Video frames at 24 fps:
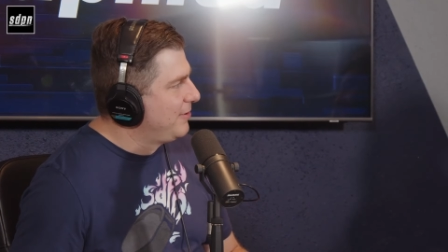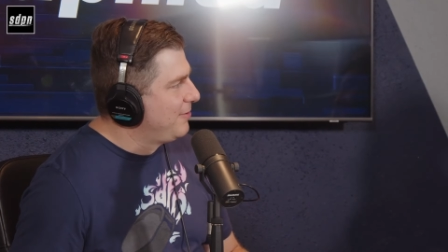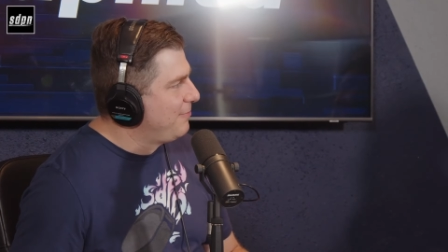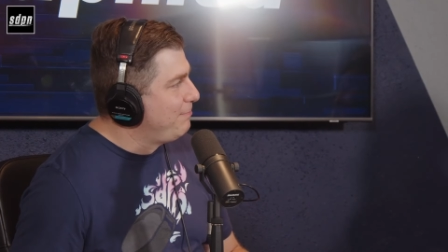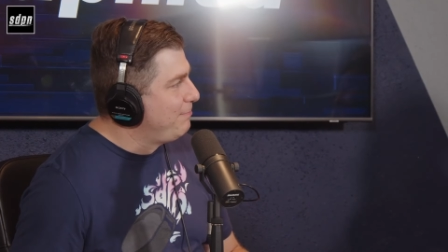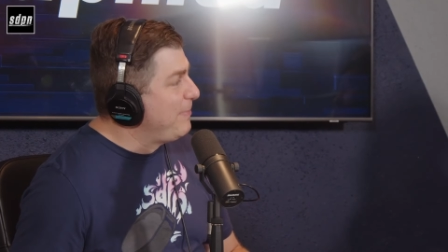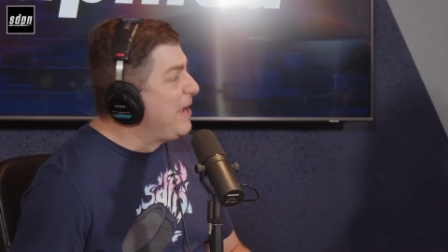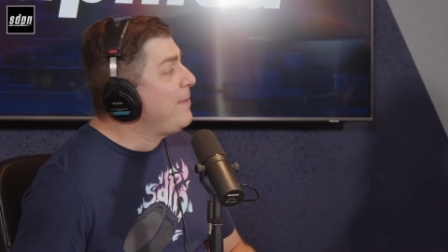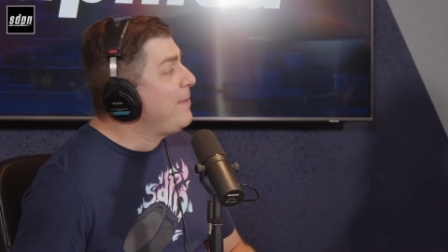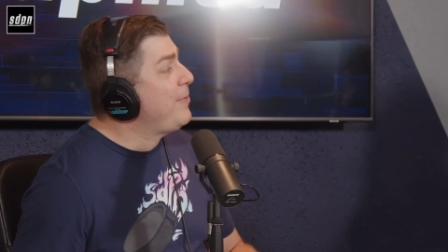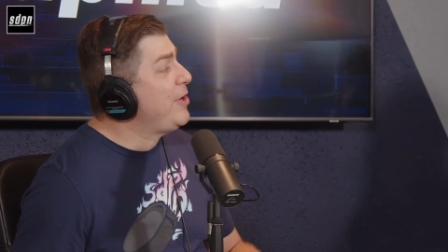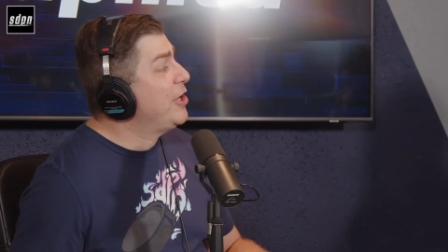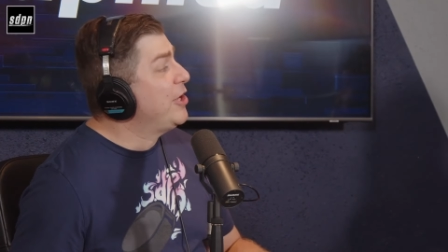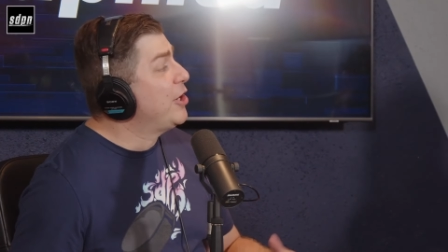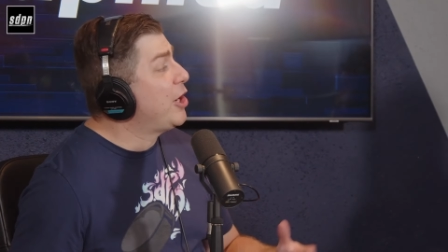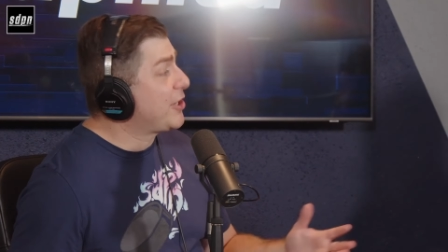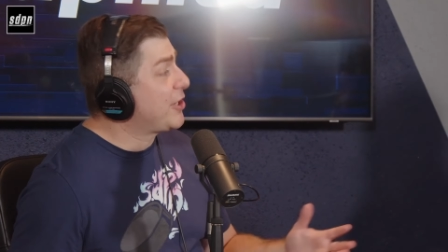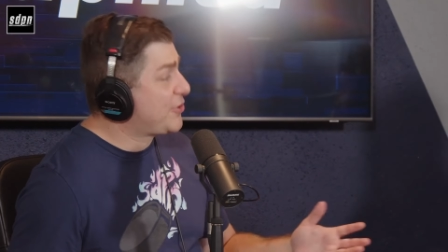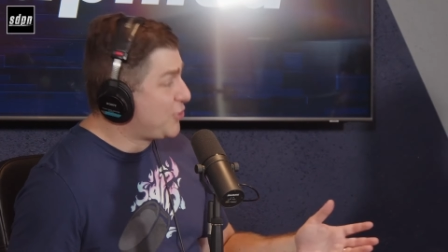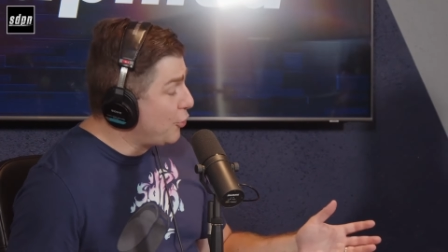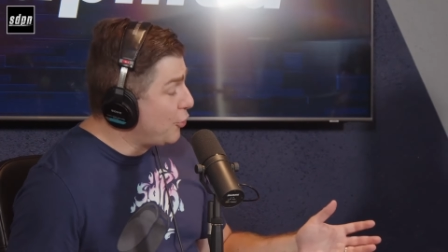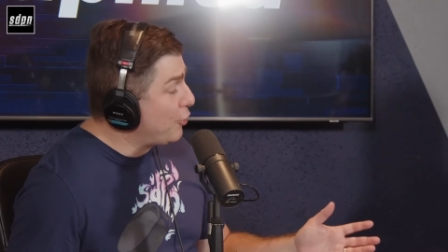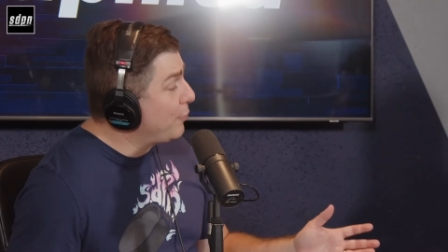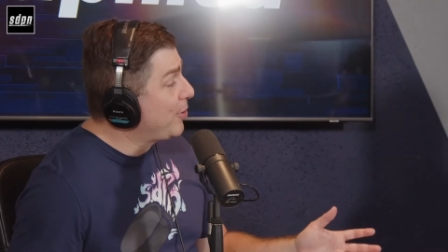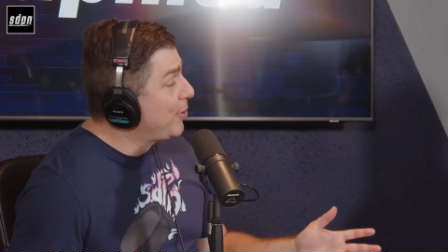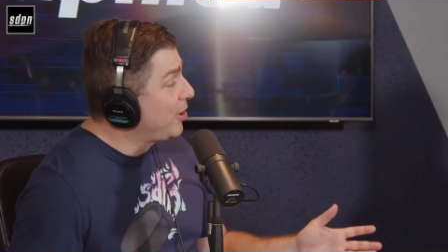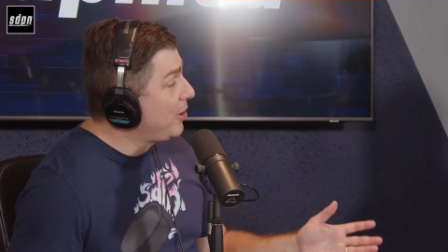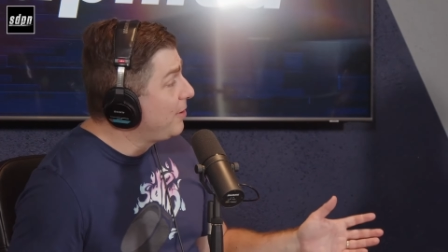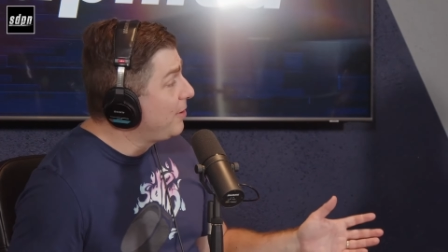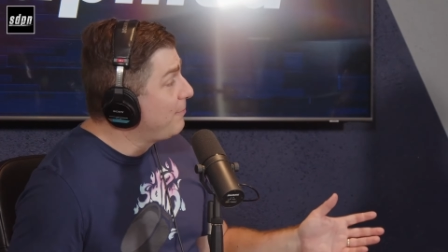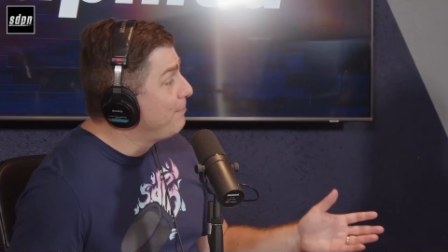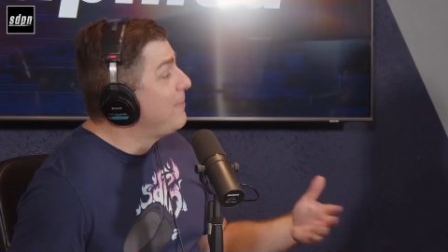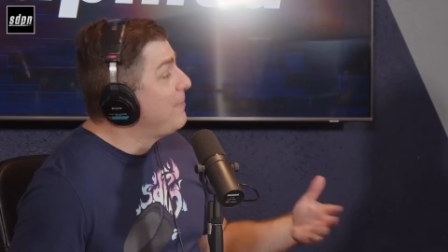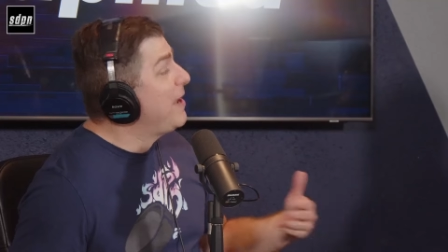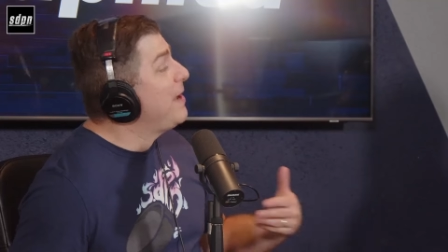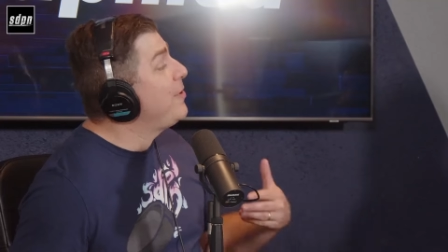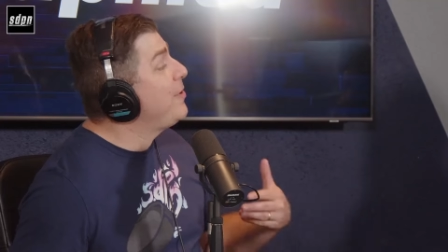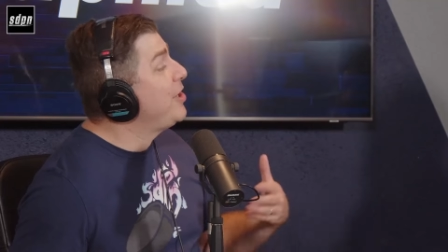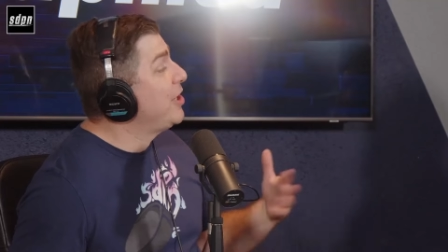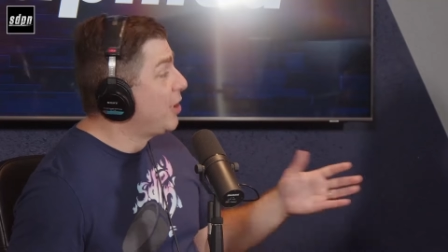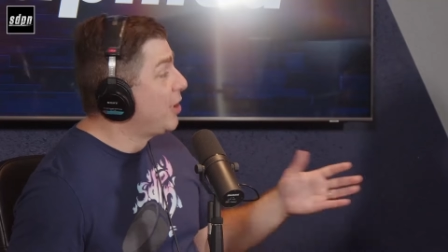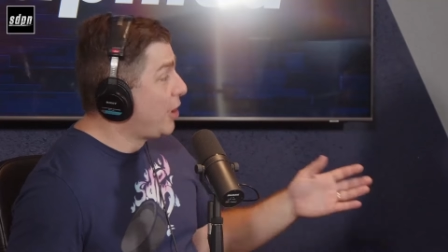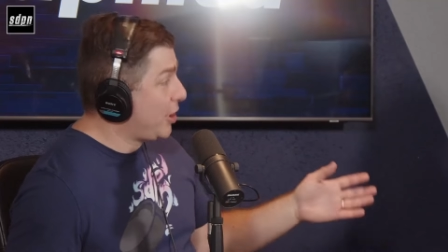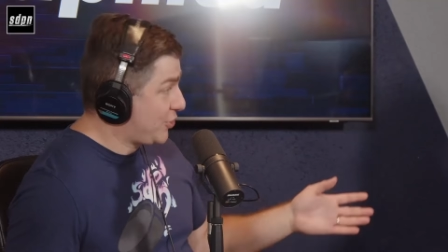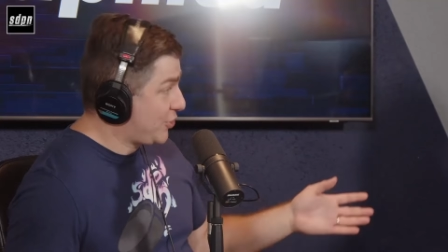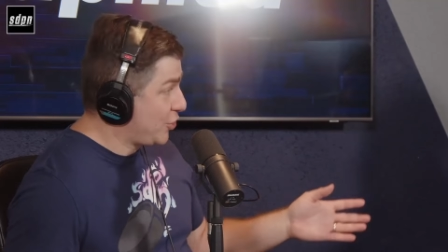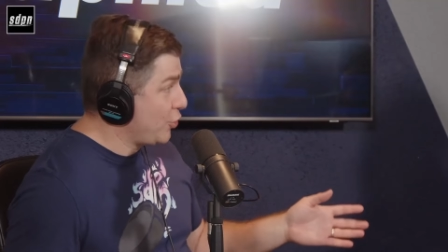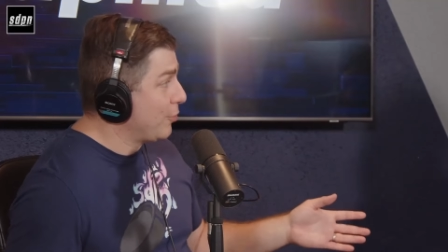Maybe in
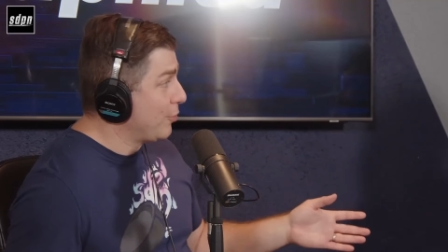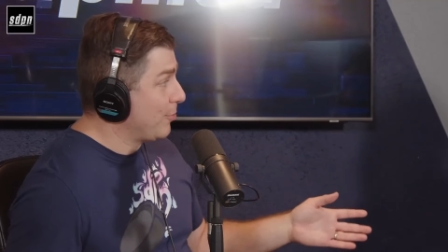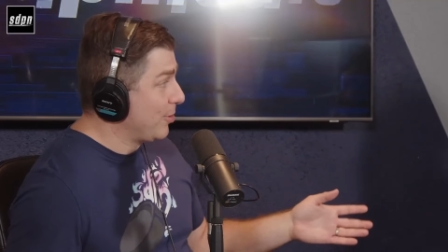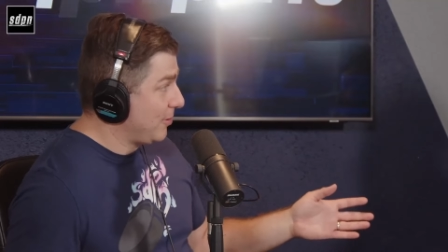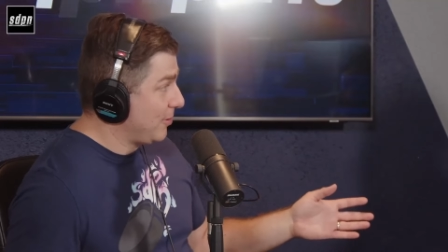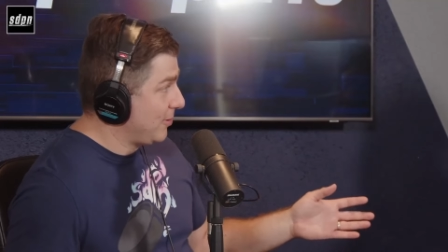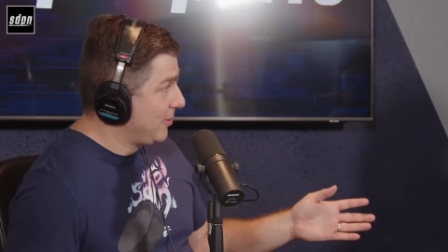October.